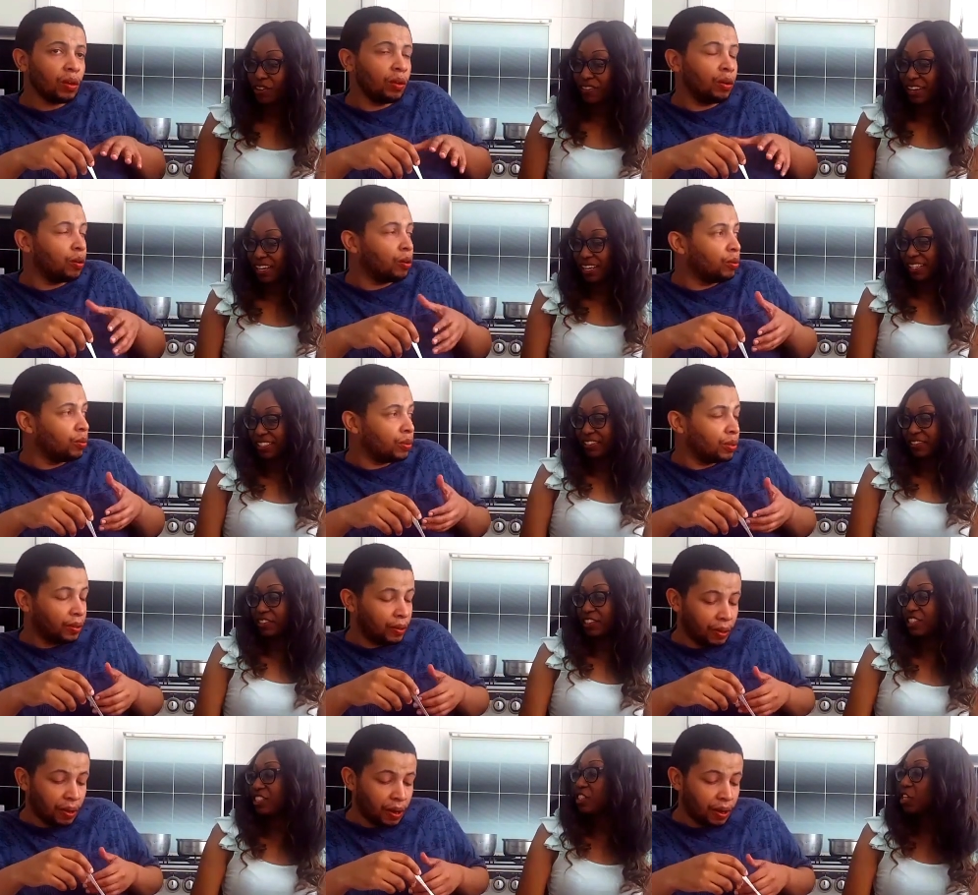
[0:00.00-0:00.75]
Speaker 1: not really.
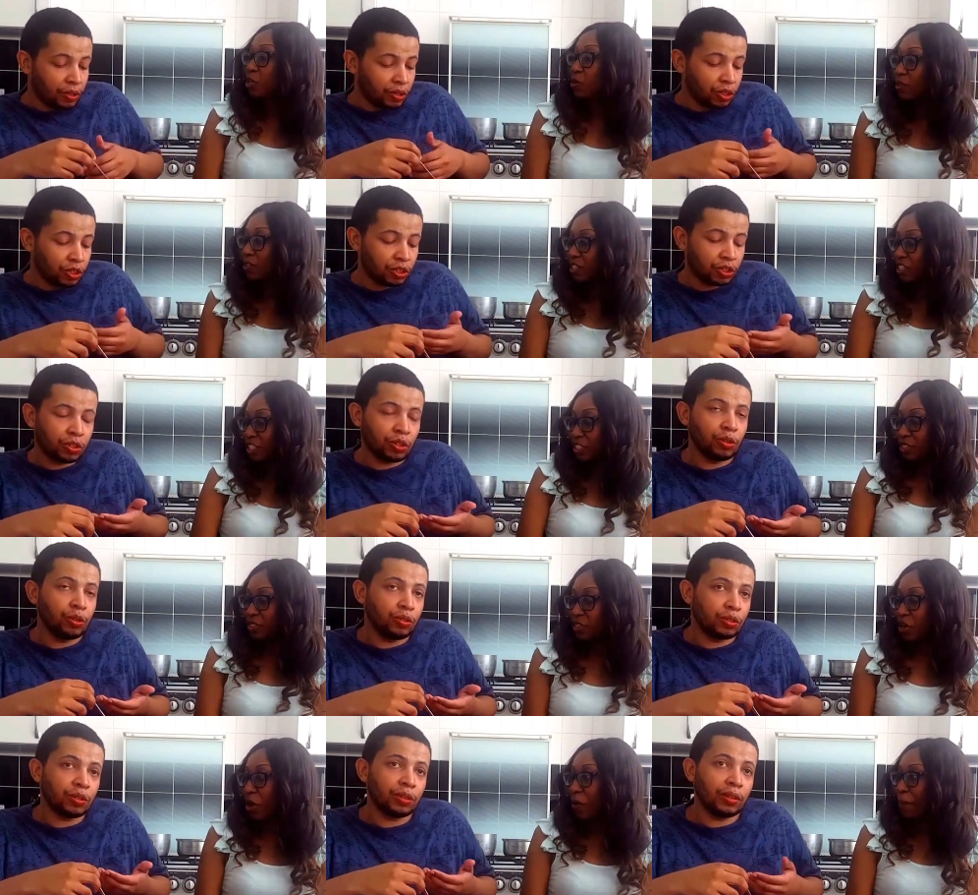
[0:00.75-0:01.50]
No, no he's,
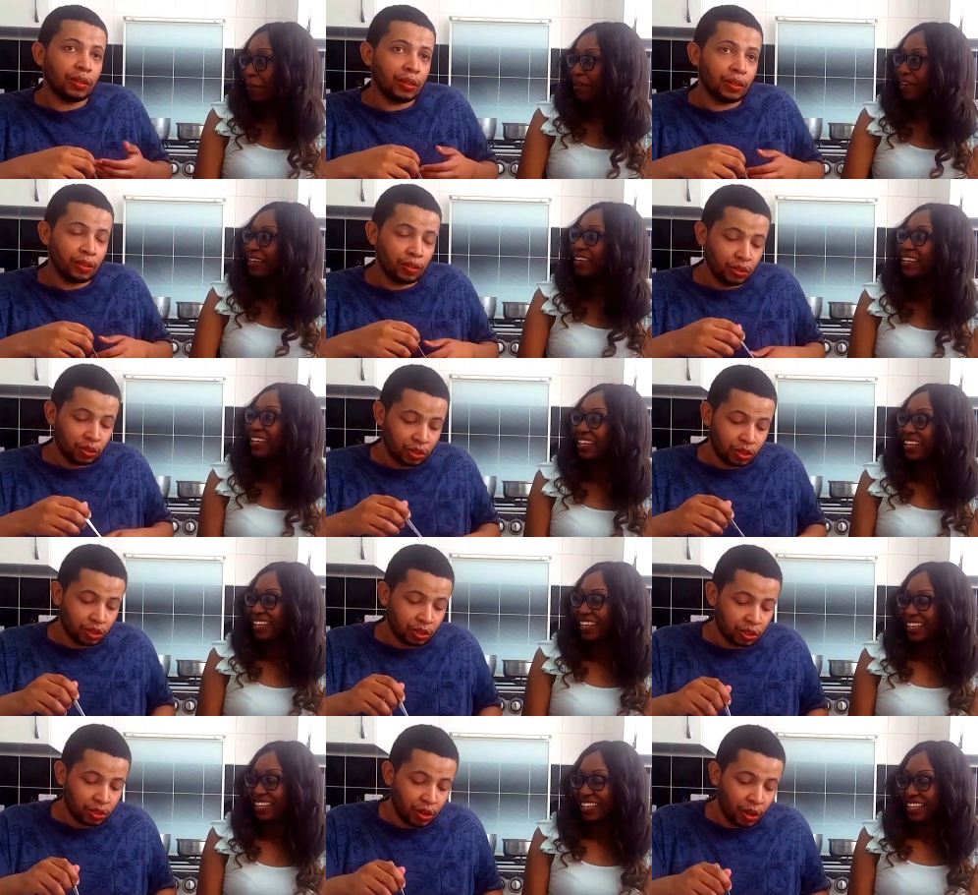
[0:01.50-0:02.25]
gonna stop. It's, he's
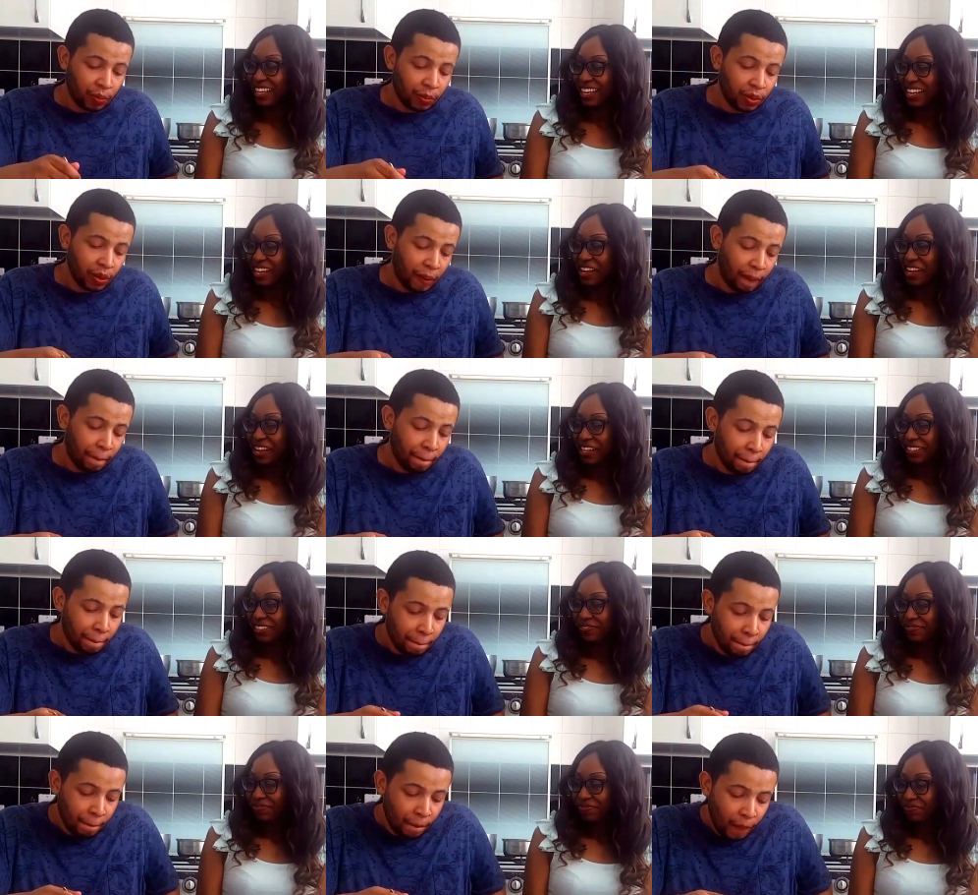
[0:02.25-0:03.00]
gonna stop. Yeah,
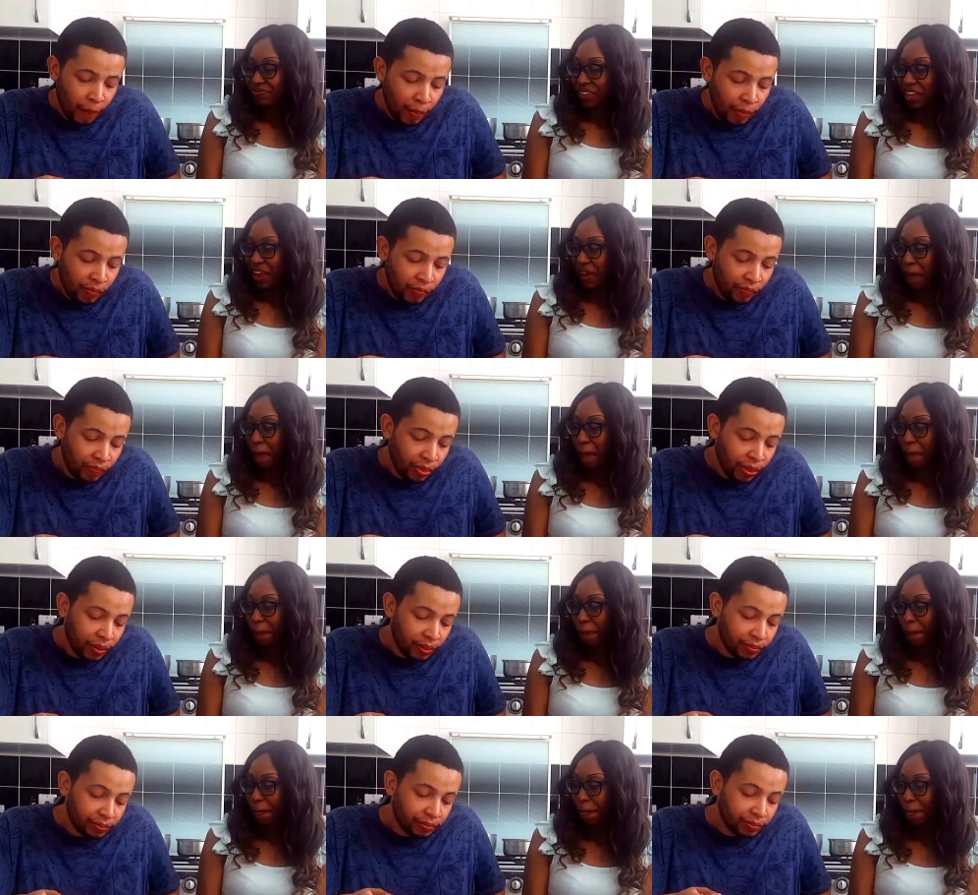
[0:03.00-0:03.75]
it's more like
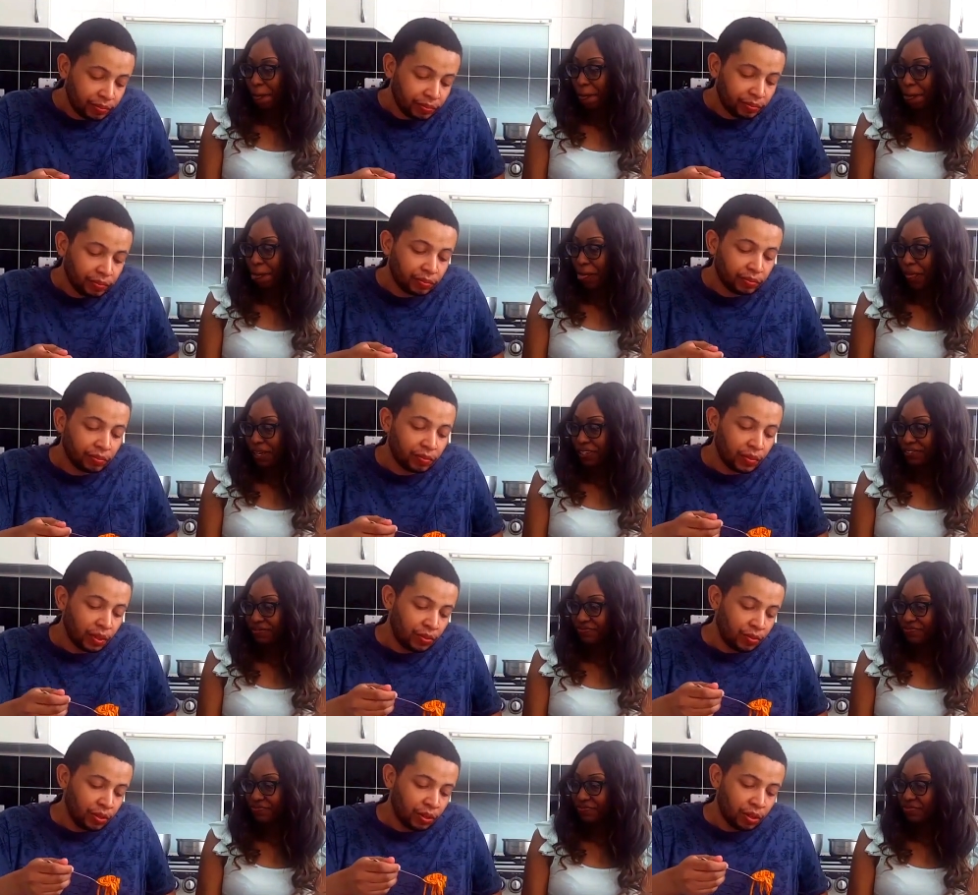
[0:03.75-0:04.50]
if you don't
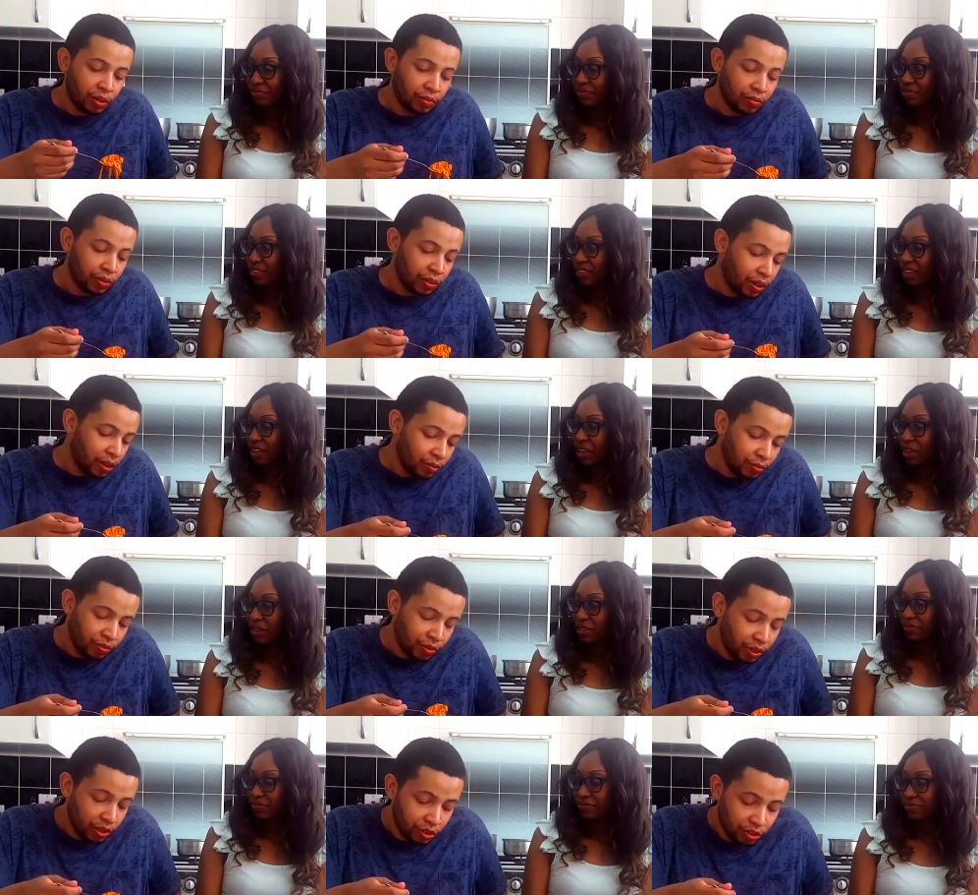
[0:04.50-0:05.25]
finish. If you don't finish,
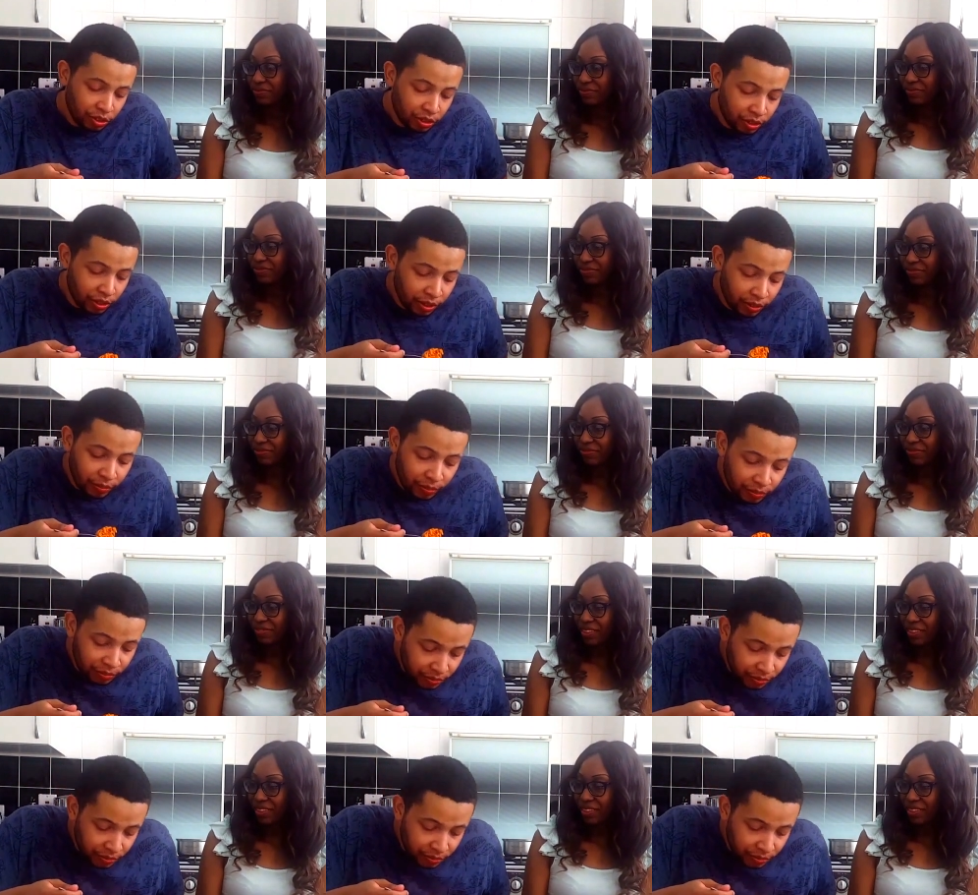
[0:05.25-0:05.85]
I'm yeah. finishing now.